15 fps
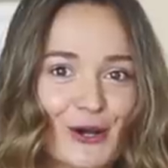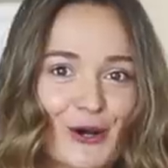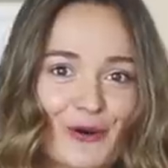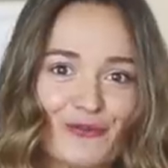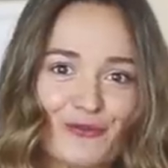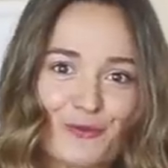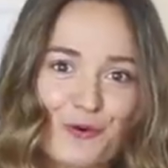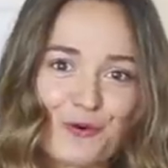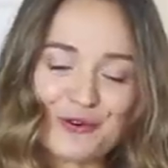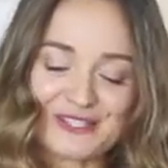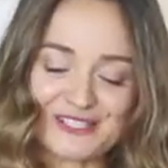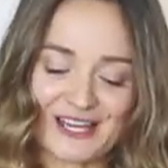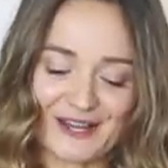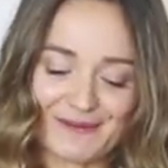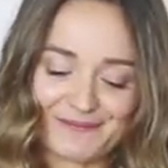of
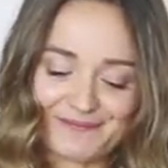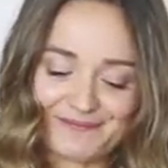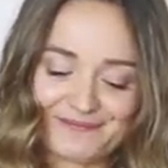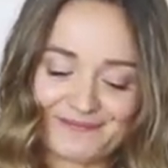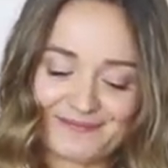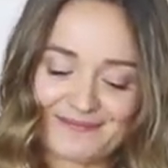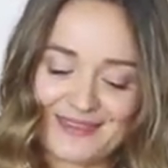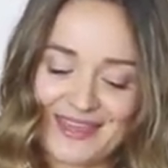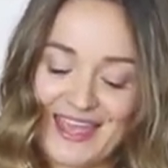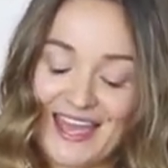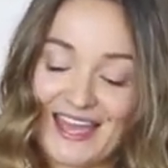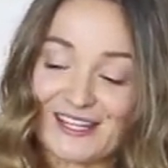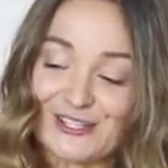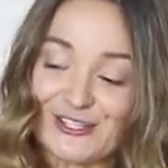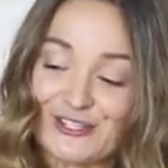water
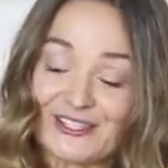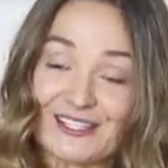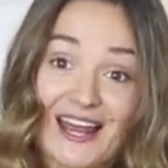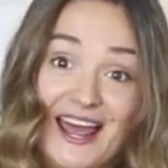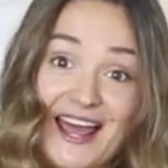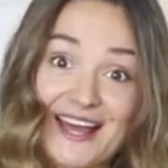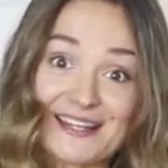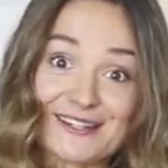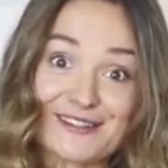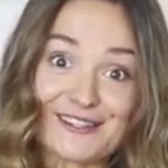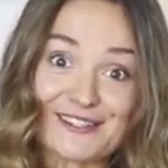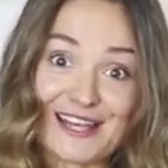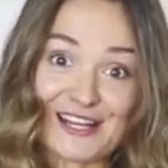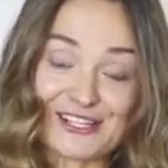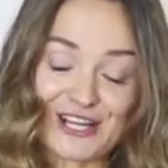and just add the
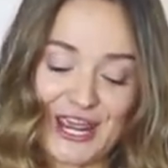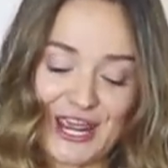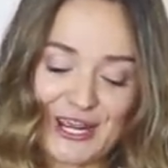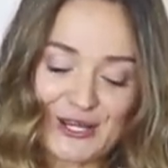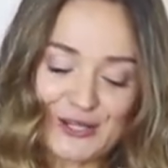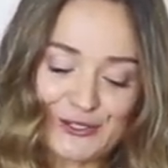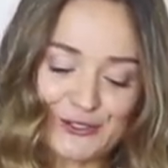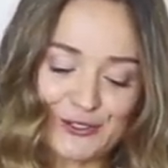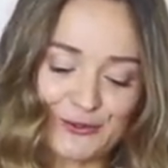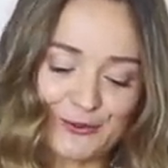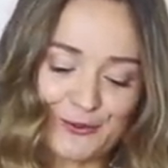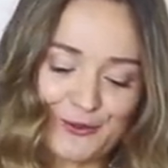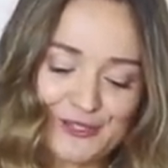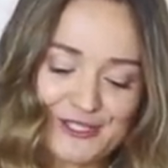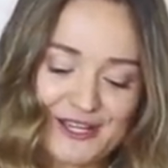sachet to the
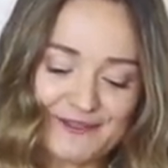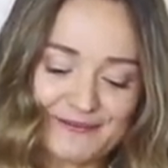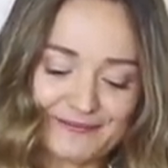water.